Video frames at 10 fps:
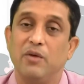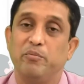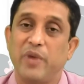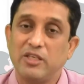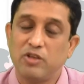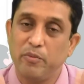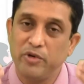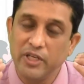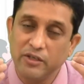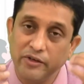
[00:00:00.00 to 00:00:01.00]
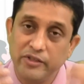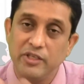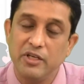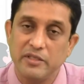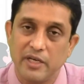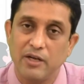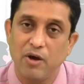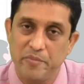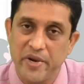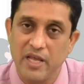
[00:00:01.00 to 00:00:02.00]
based upon the continuous and
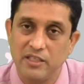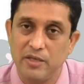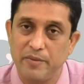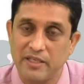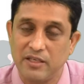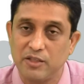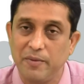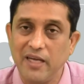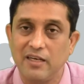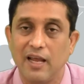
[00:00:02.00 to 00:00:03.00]
comprehensive assessment,